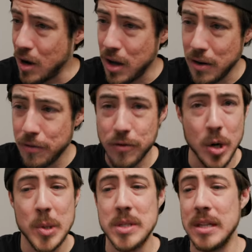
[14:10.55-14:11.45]
on a
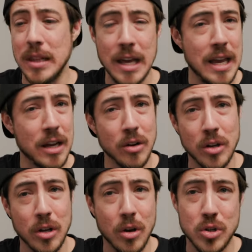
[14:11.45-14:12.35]
frozen lake or you're
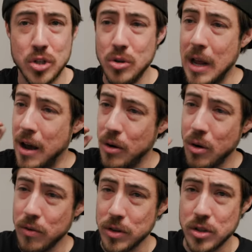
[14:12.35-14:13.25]
gonna go shoot out
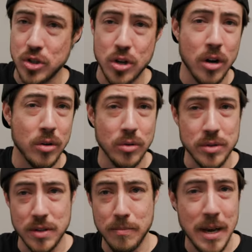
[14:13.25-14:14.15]
over the
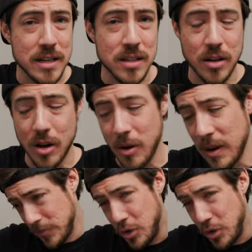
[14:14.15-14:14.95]
jungles of Mexico,